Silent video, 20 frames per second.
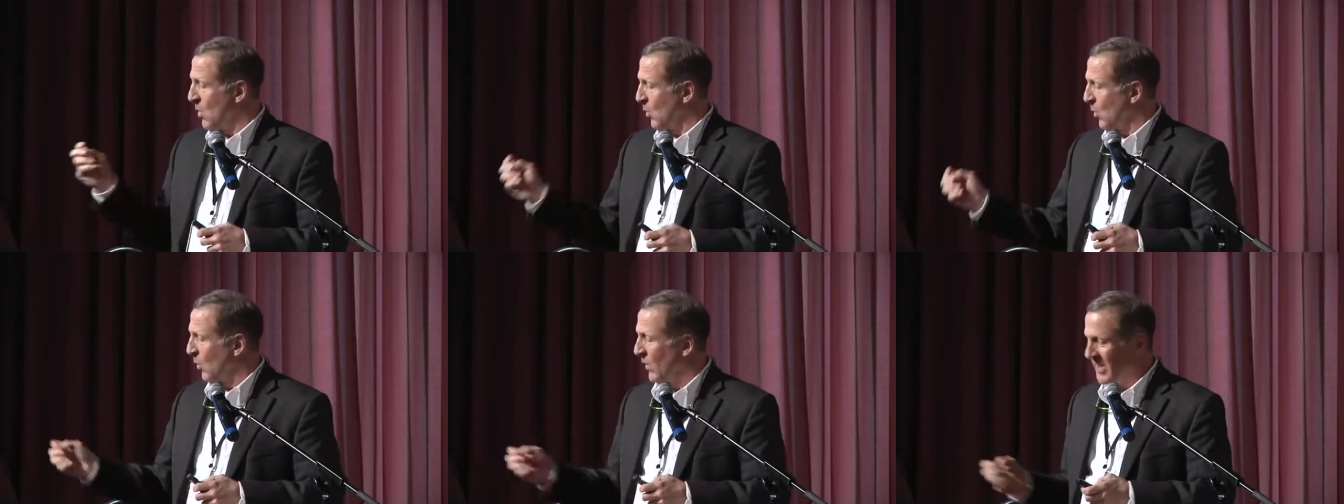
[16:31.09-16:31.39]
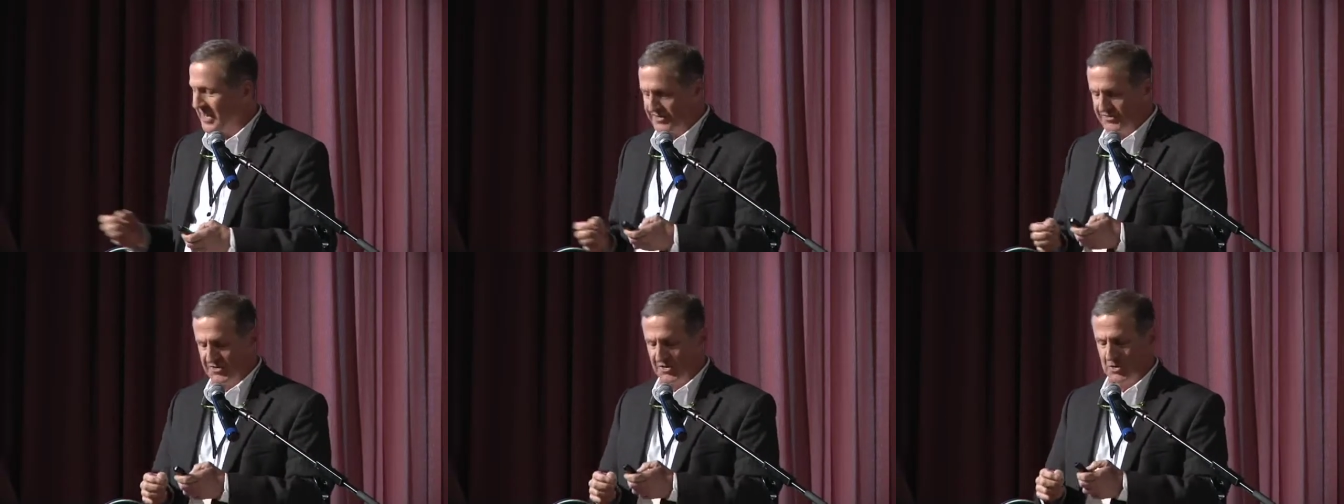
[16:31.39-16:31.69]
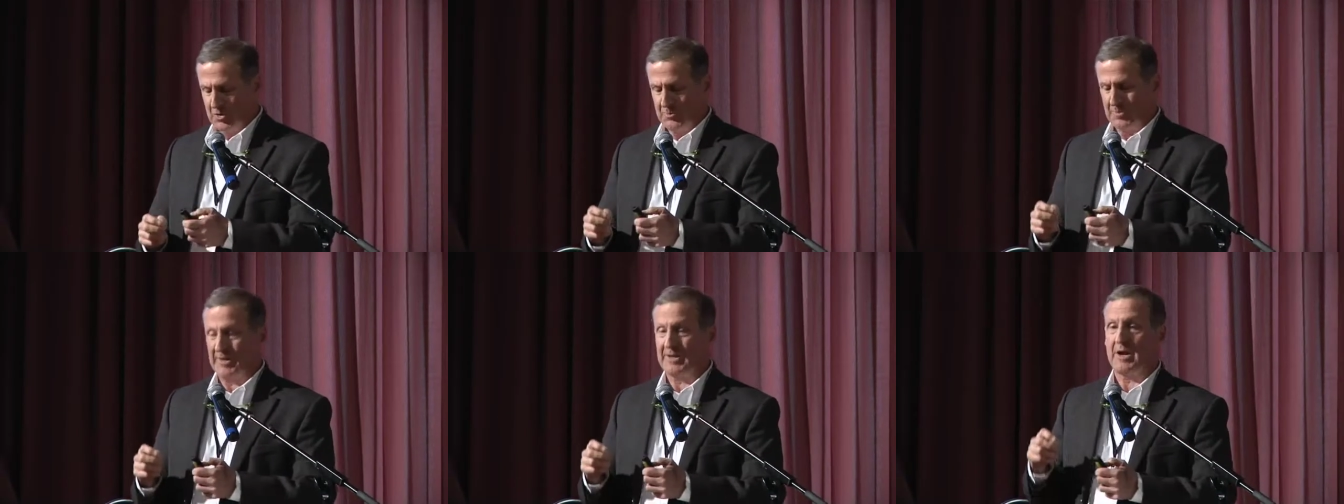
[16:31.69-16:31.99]
We
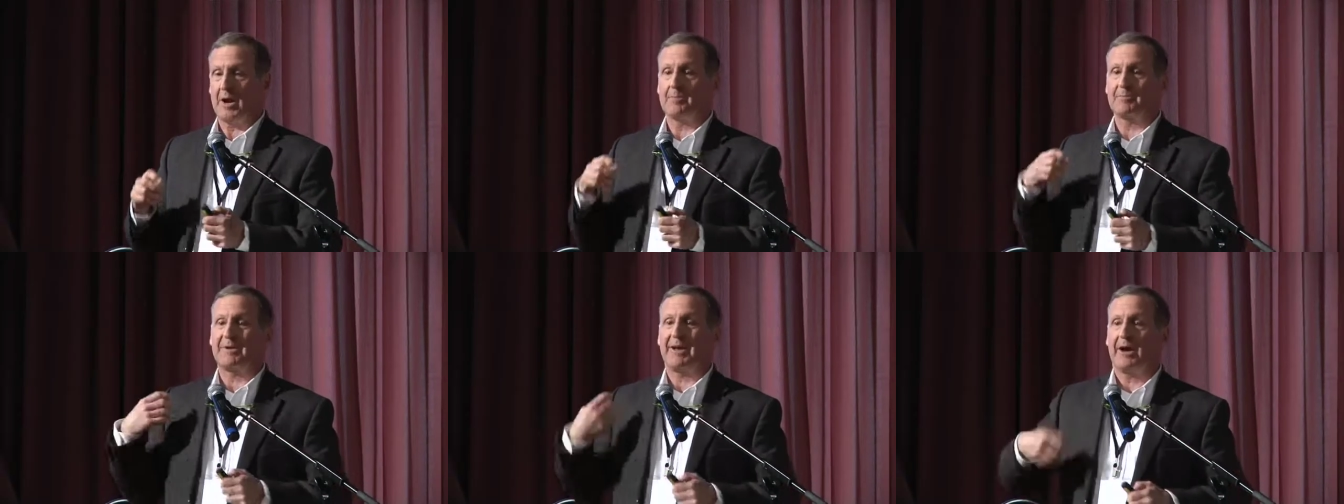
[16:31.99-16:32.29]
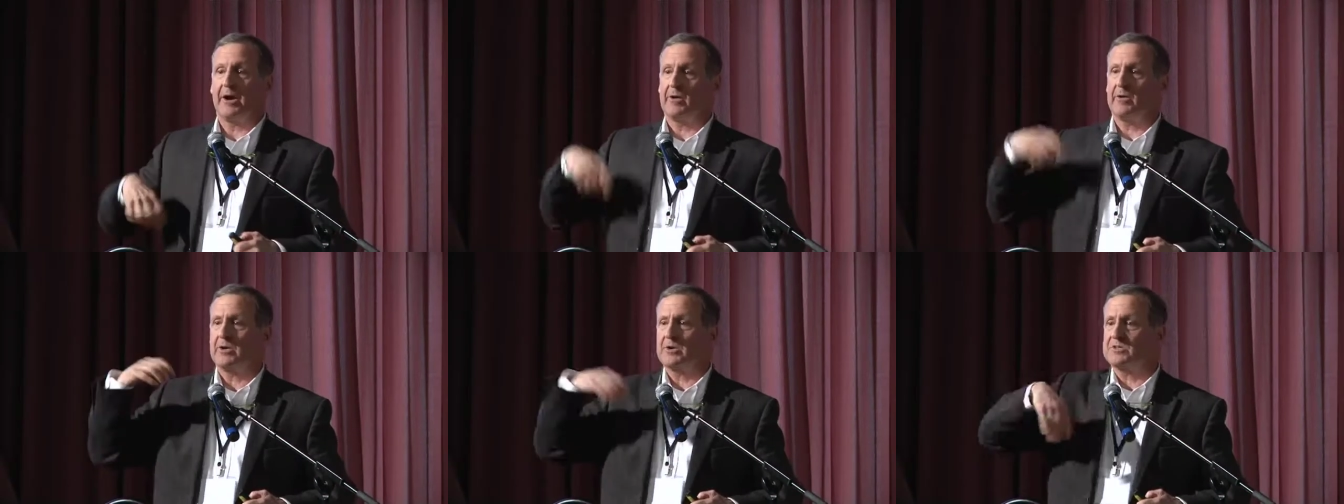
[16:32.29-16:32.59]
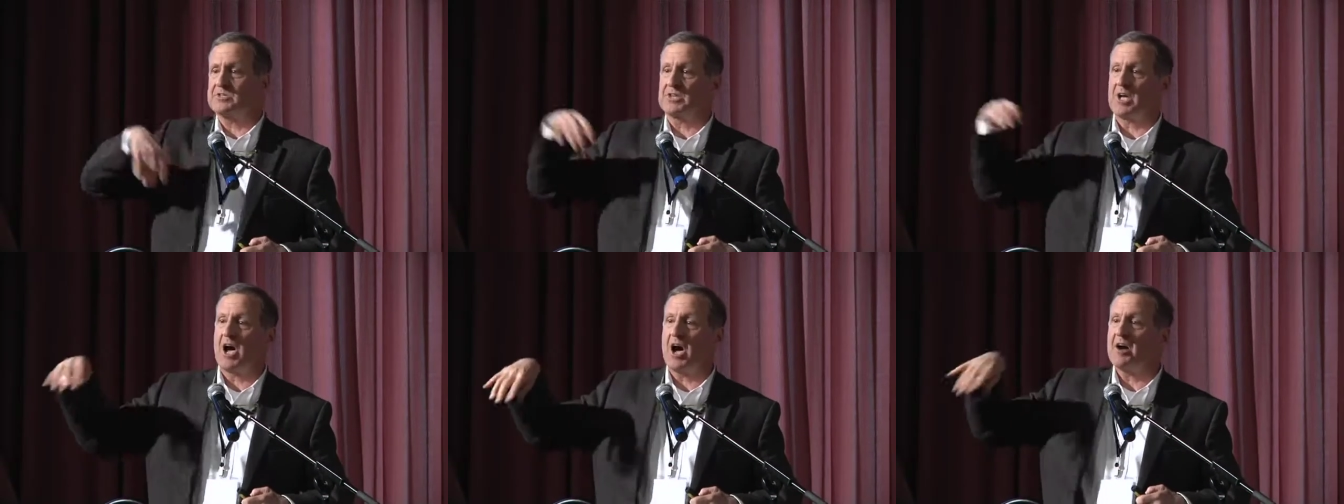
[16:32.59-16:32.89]
too become
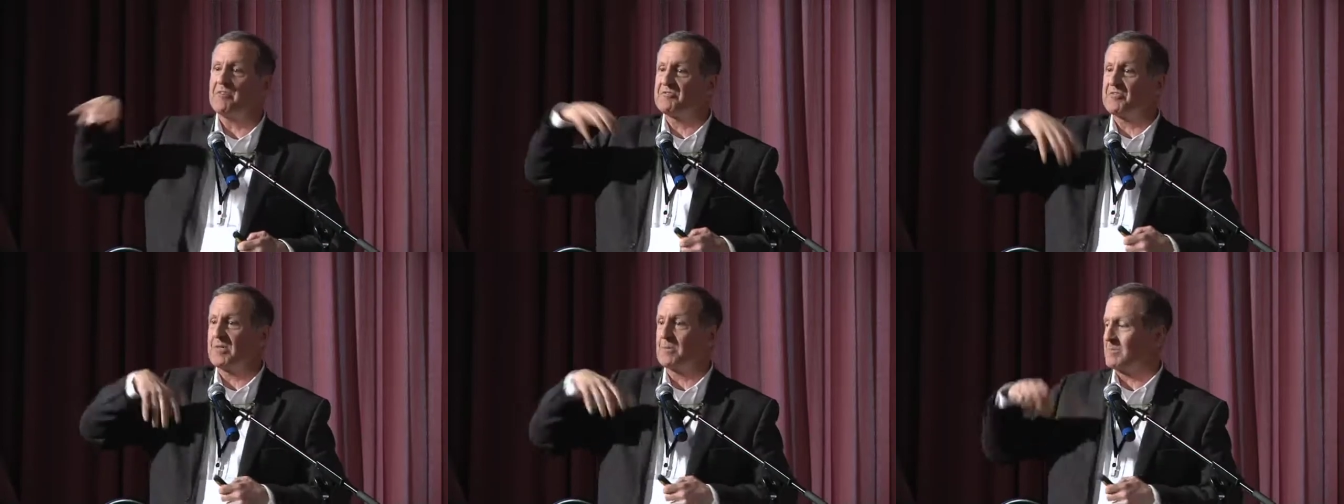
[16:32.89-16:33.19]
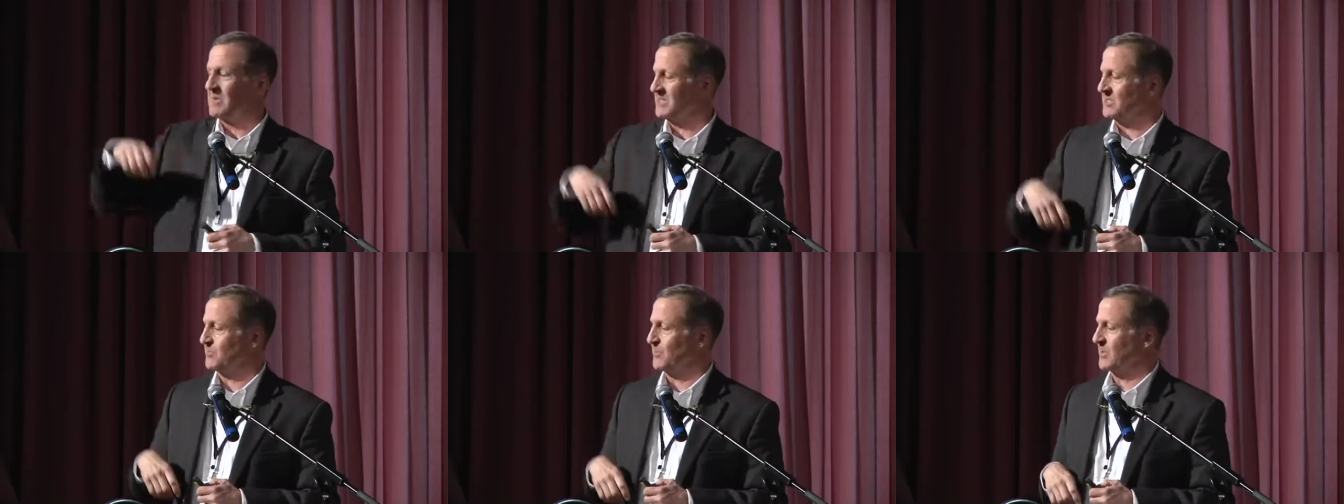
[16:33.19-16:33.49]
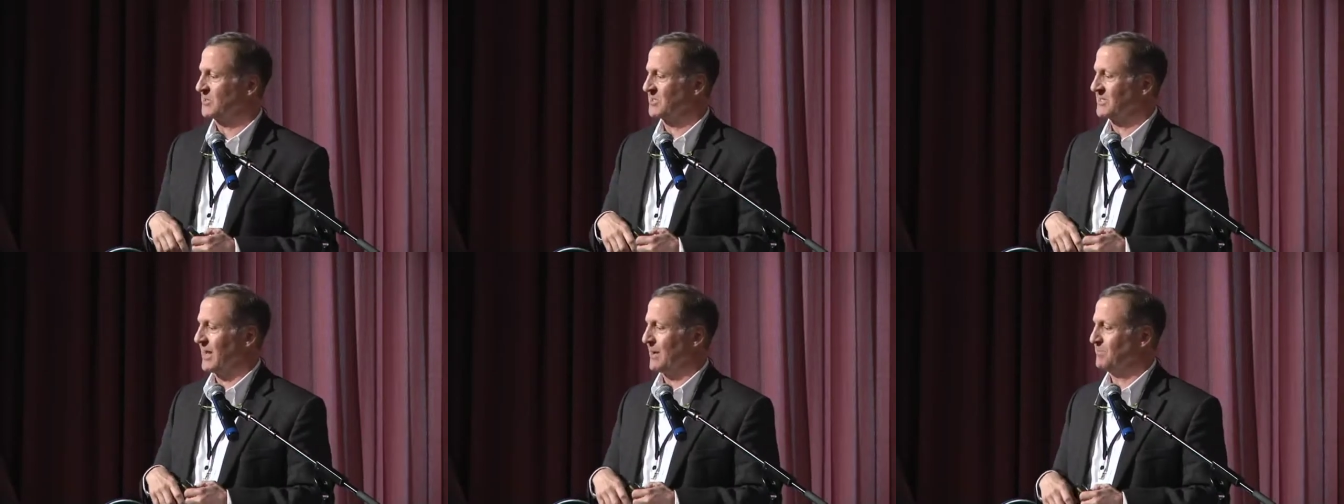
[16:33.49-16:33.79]
carriers of the
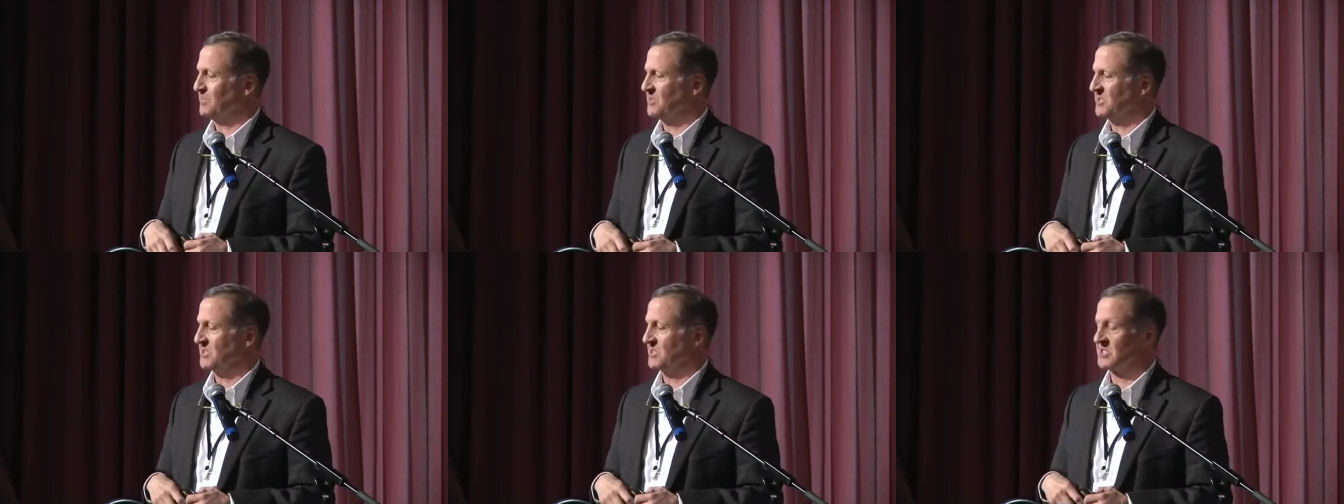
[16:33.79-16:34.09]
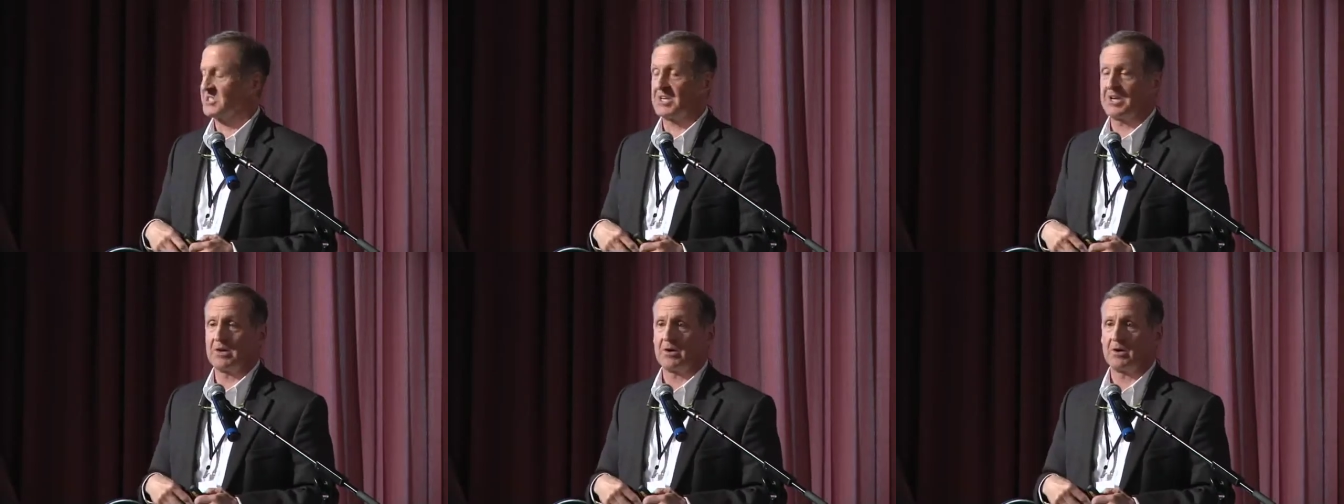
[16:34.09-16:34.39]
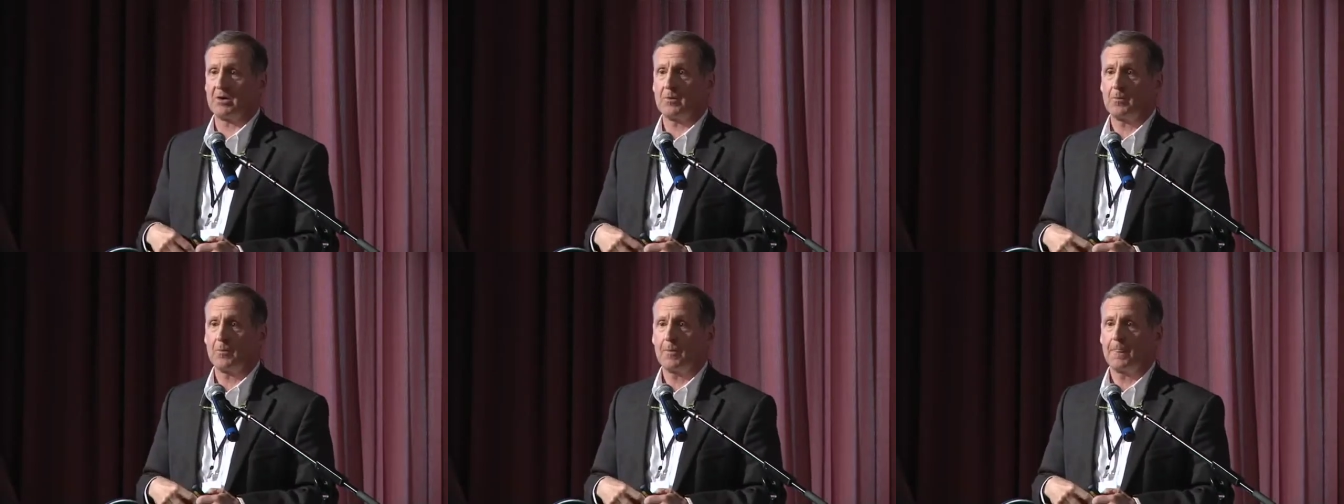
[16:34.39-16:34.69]
misperceptions here.